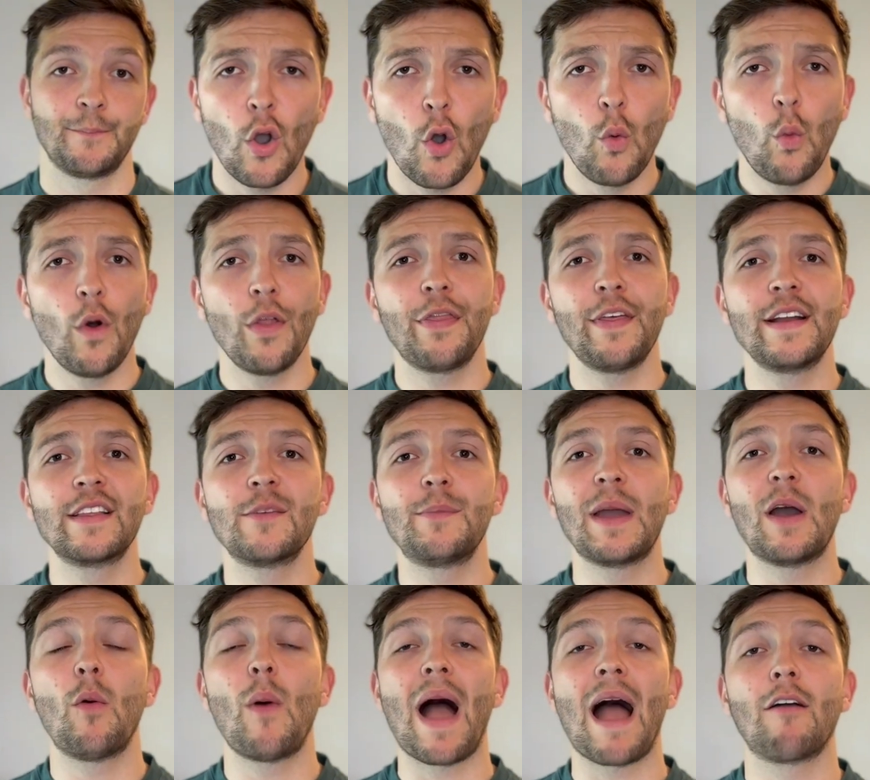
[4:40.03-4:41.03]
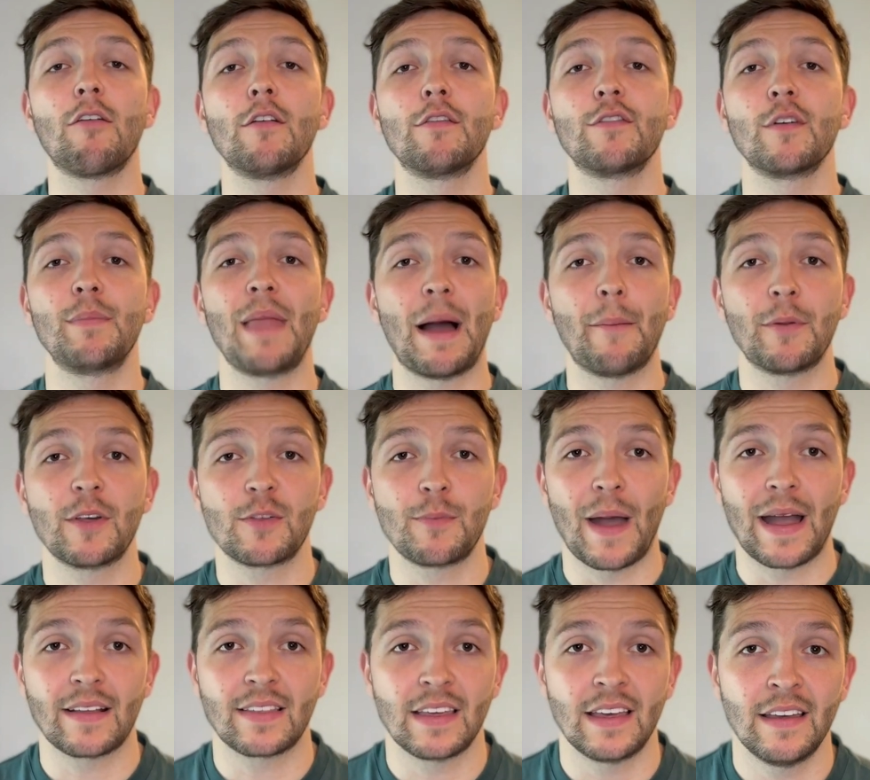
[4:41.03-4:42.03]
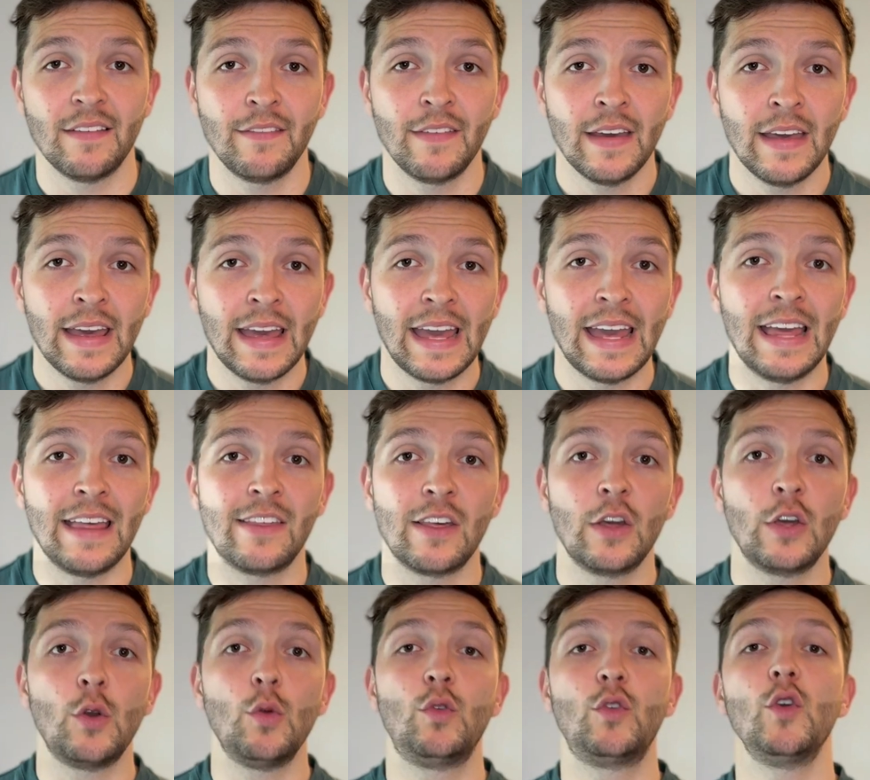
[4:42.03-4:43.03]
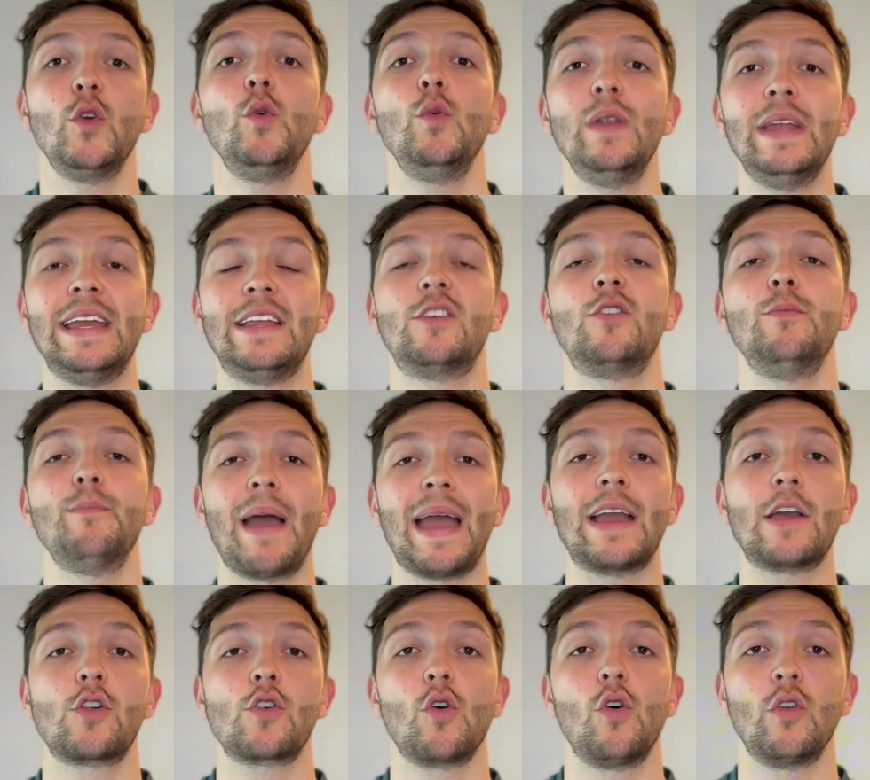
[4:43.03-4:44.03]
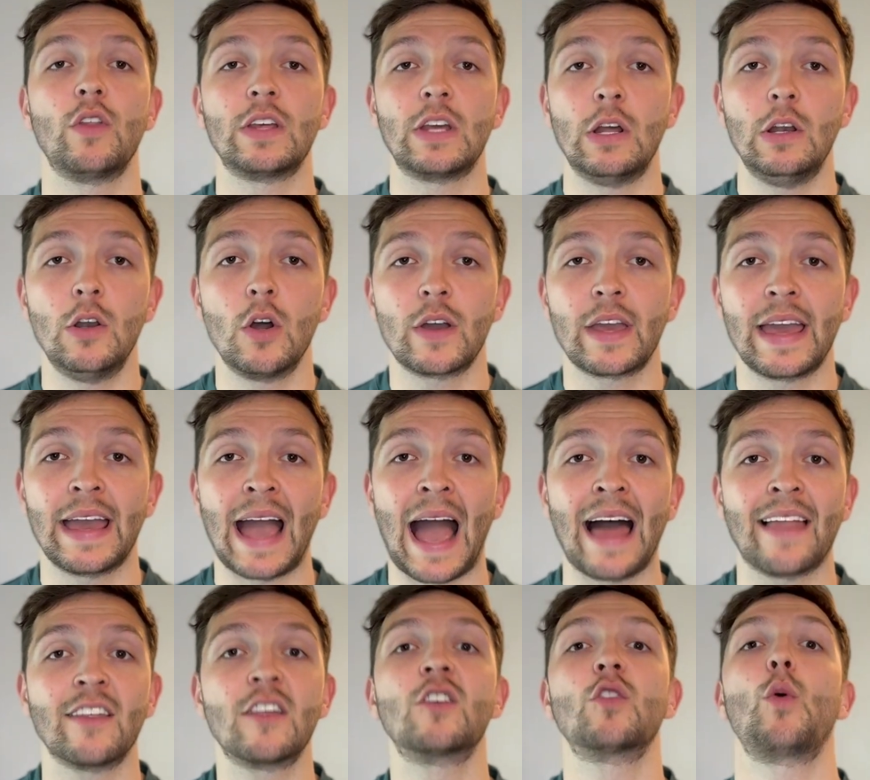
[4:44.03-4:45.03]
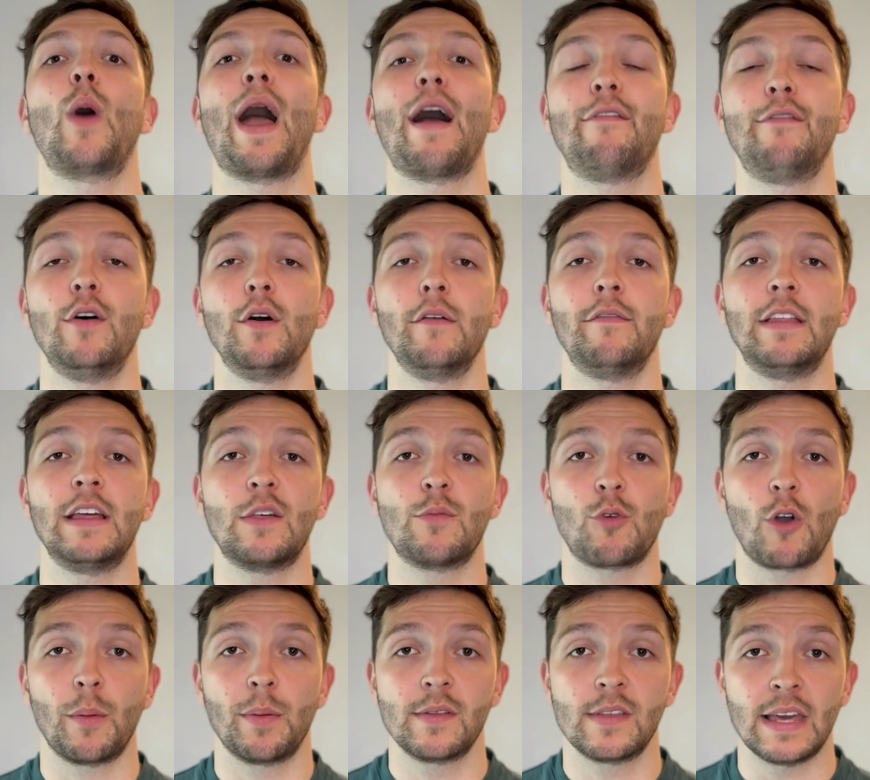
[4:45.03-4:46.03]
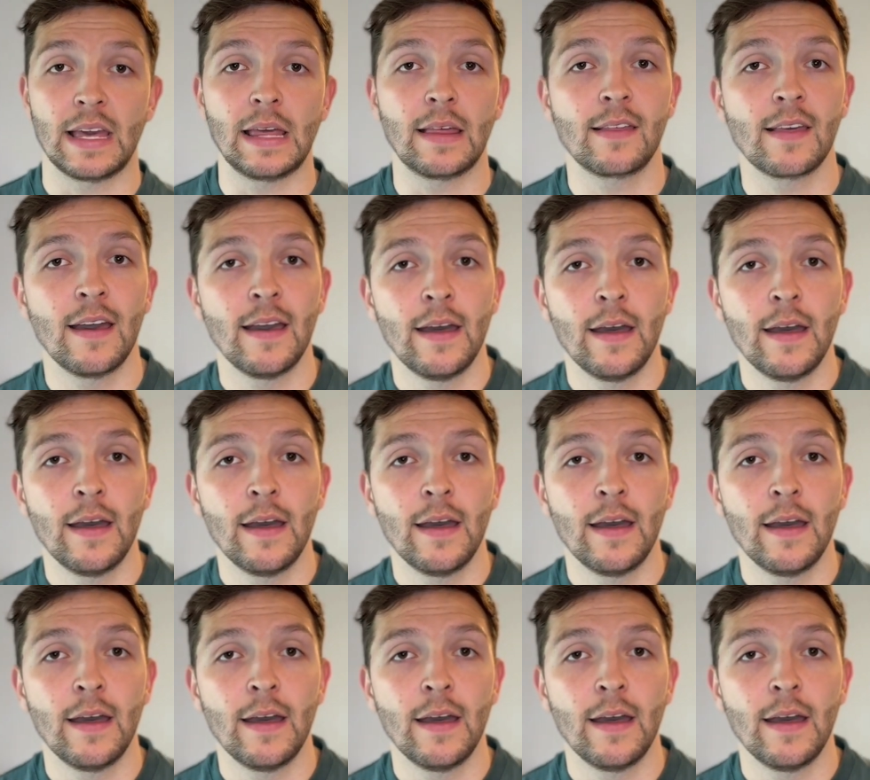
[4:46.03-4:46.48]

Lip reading: One thing to be aware of from that perspective is you do need to make sure that you're looking at the square foot of these properties.